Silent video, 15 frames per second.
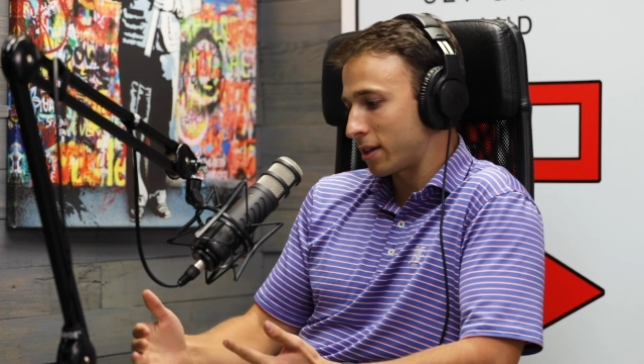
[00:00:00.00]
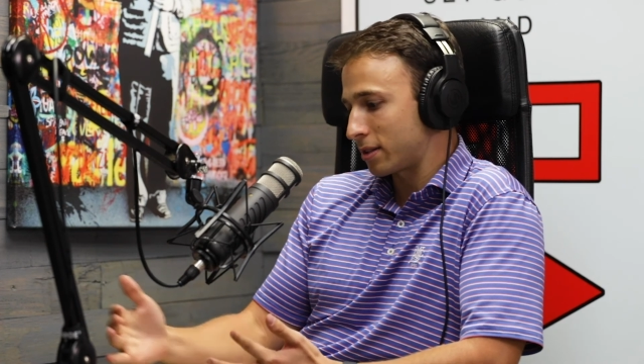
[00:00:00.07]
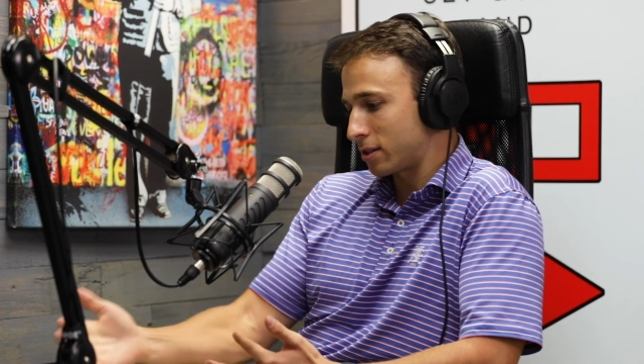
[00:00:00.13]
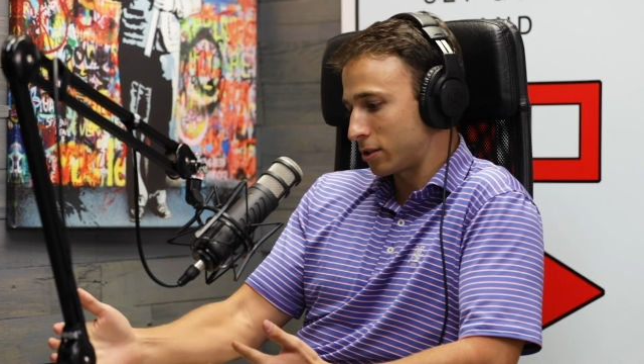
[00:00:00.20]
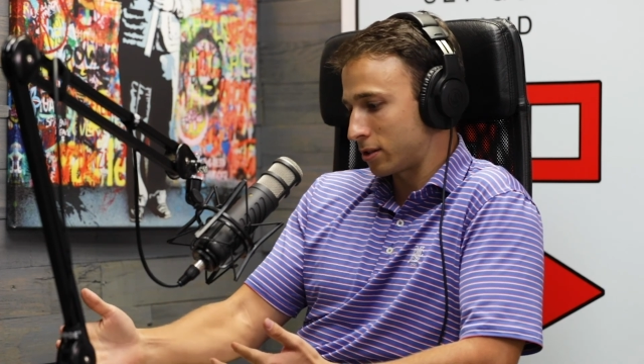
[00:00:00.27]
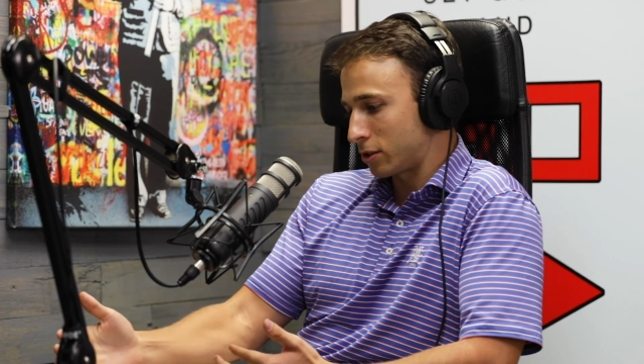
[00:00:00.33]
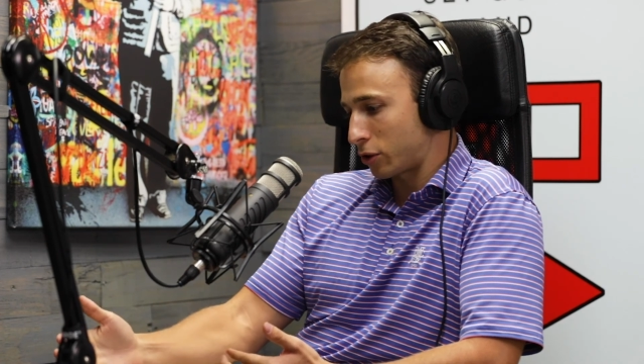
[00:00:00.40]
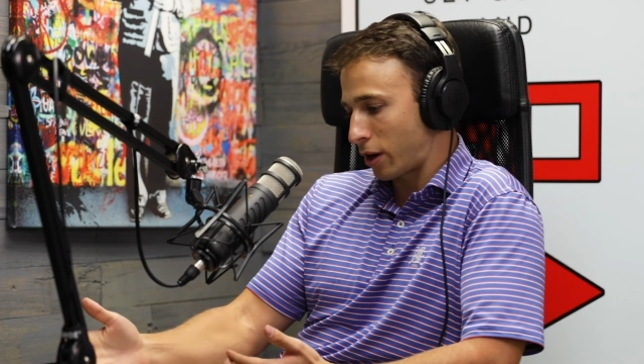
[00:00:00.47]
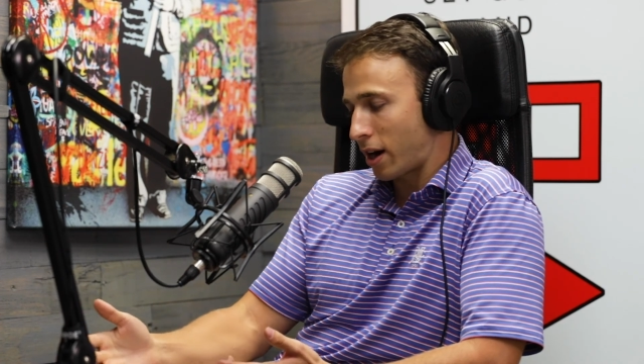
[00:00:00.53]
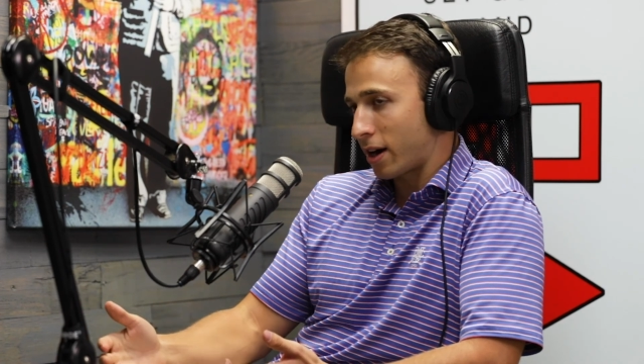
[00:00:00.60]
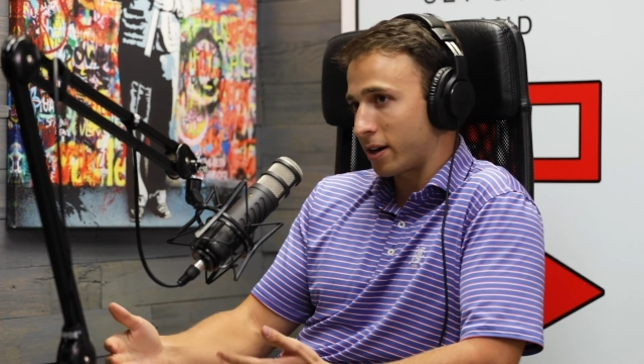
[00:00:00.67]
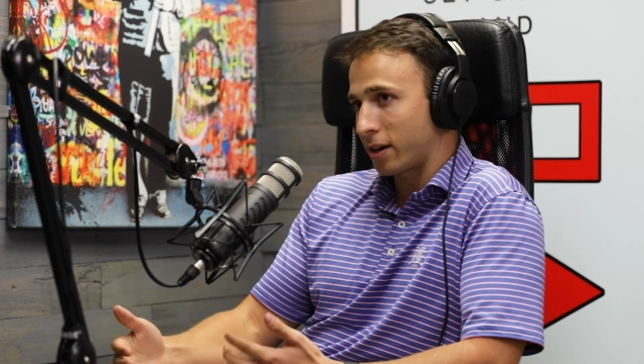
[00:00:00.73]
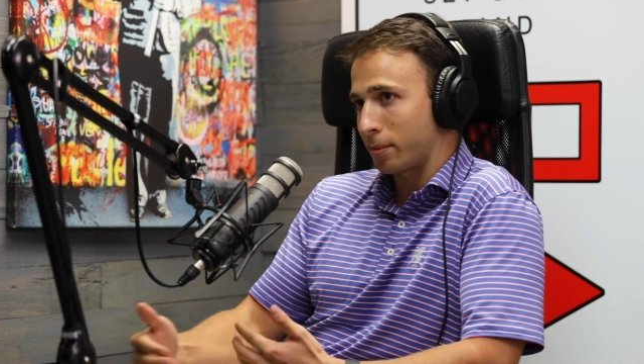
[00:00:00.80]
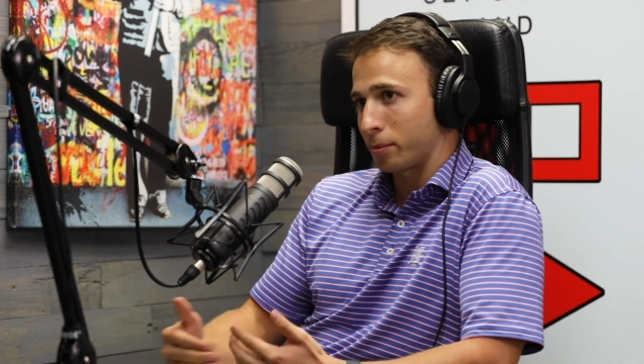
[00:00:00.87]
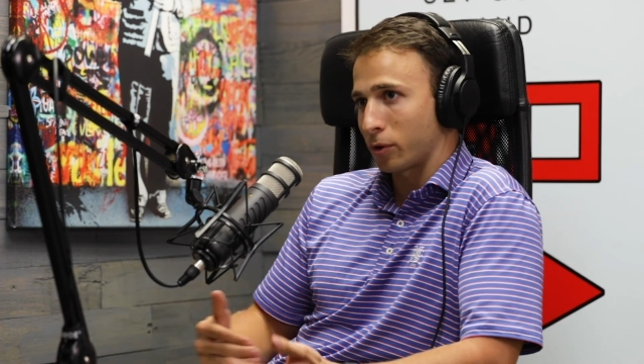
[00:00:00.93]
I
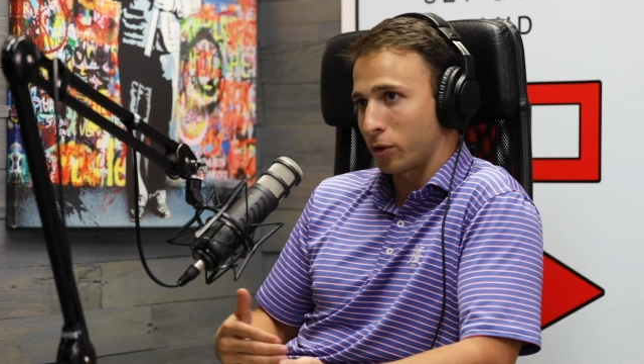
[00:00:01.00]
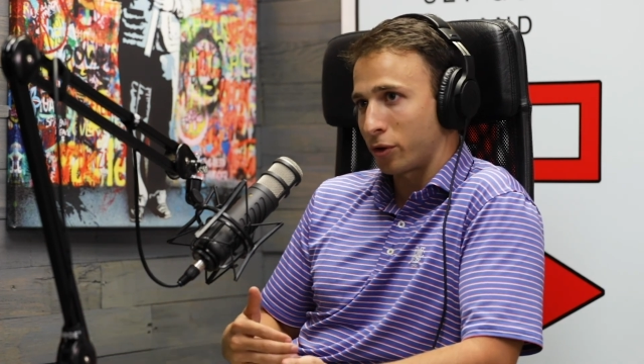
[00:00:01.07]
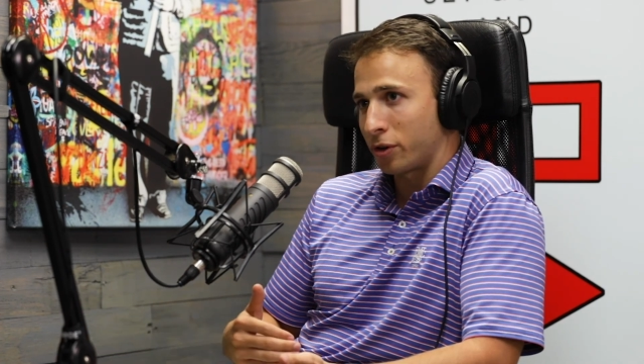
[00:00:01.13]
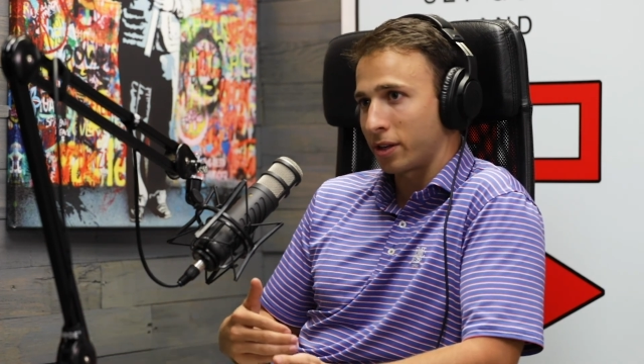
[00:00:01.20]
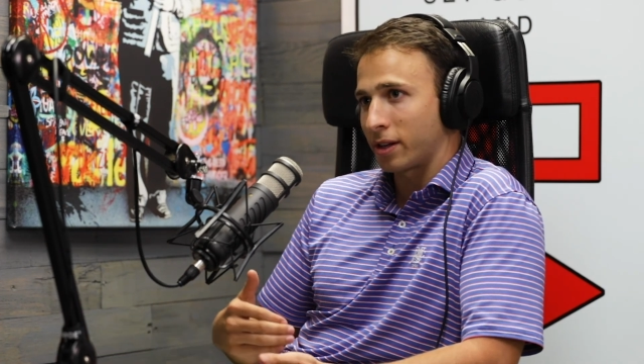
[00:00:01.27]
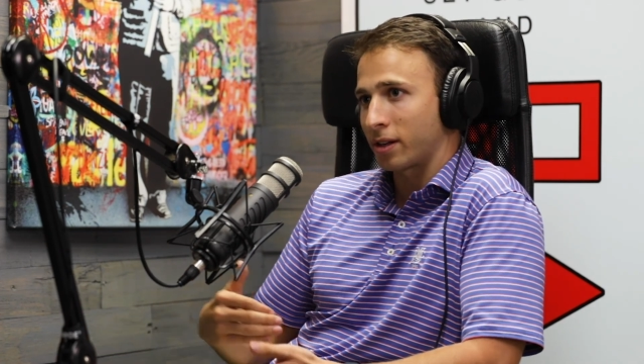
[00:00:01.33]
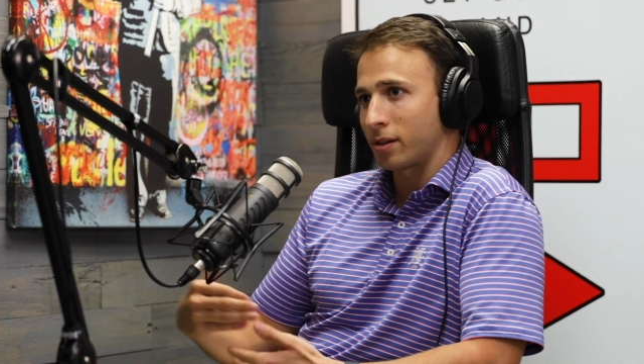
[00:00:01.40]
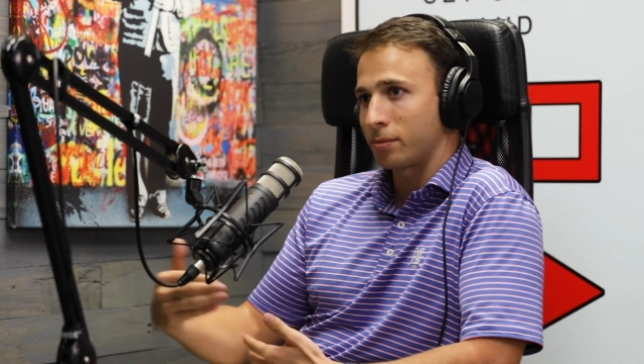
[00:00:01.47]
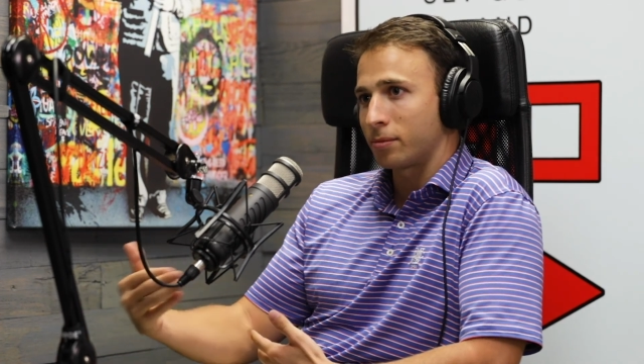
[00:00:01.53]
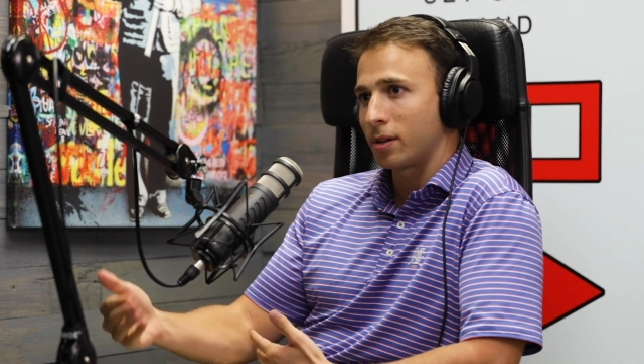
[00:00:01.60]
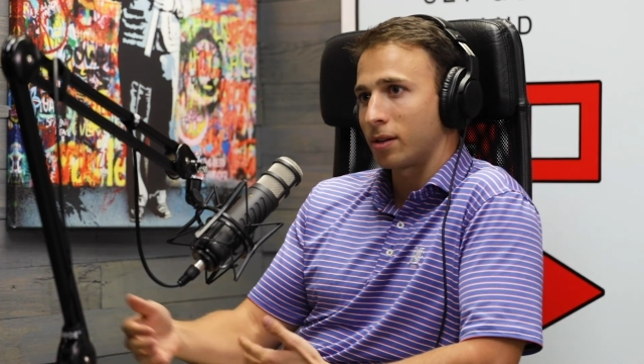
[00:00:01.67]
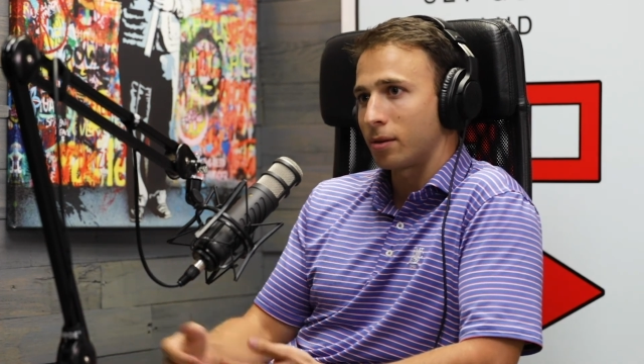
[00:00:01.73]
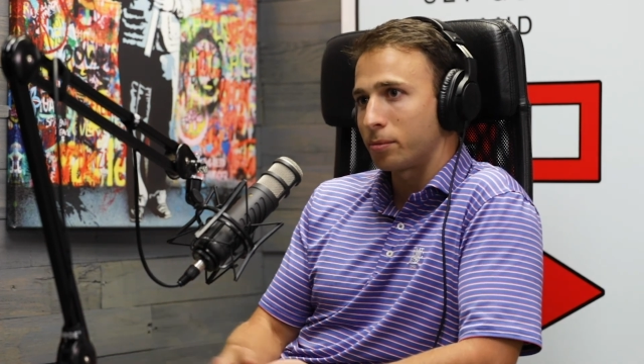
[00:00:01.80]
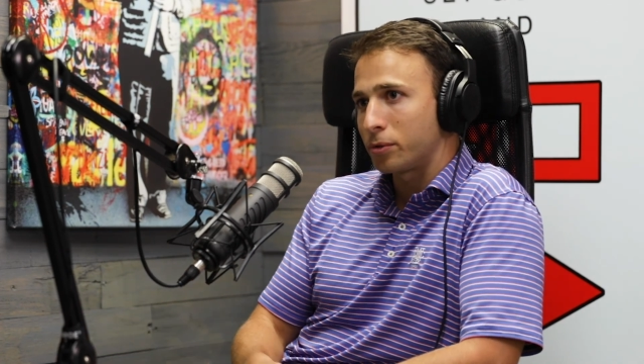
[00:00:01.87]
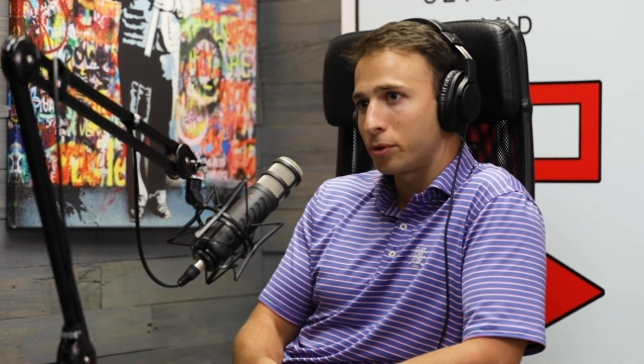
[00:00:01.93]
tried and I'm learning and
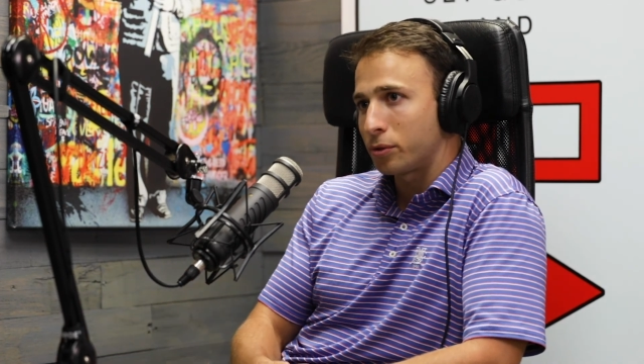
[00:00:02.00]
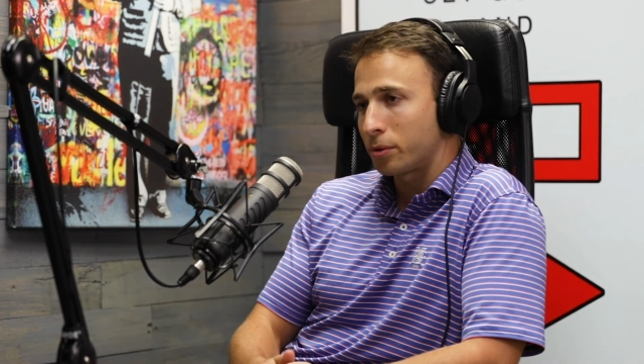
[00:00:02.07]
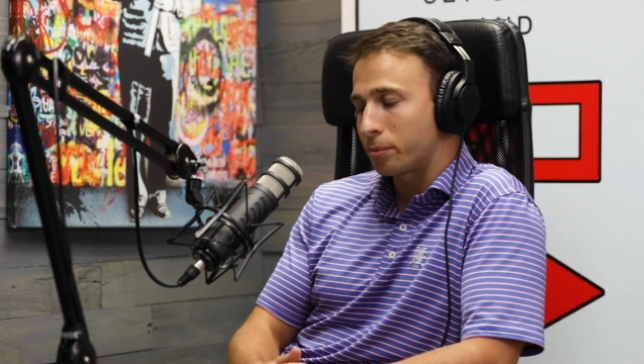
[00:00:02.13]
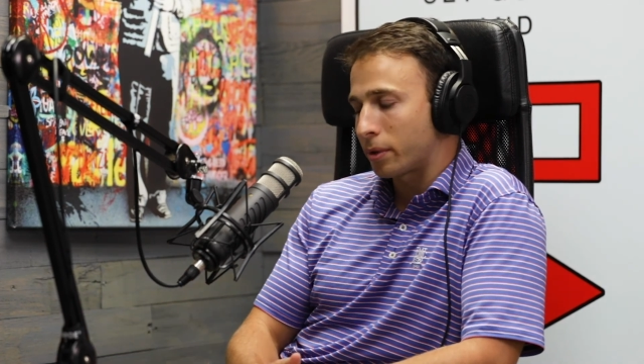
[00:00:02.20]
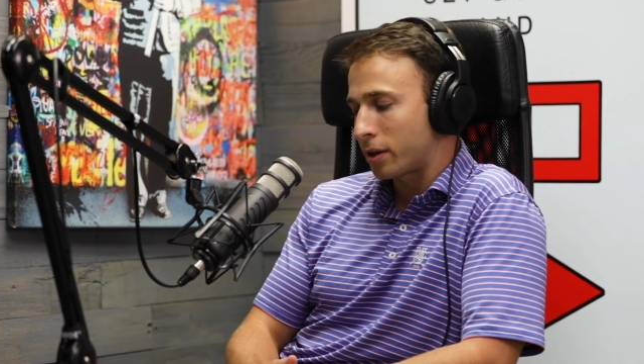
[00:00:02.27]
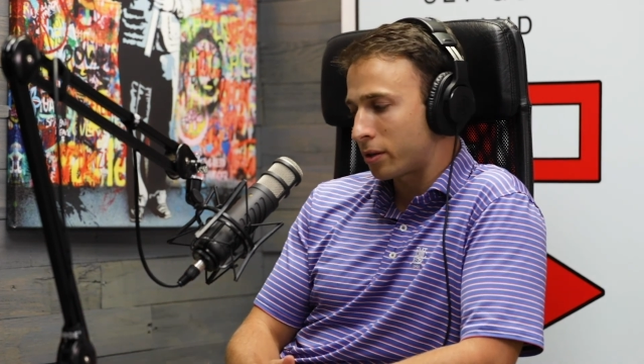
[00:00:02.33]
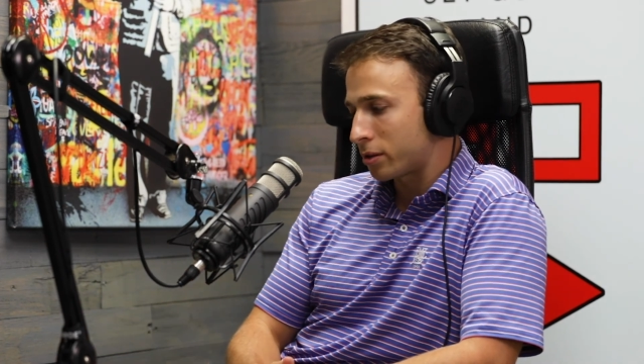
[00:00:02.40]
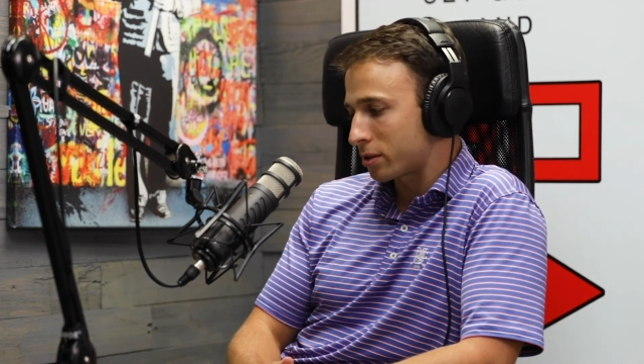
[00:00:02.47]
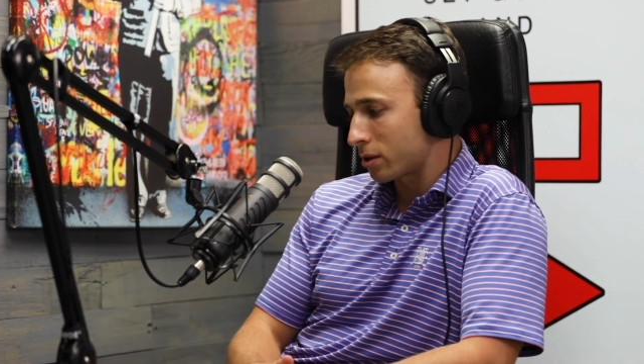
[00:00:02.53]
I'm doing better.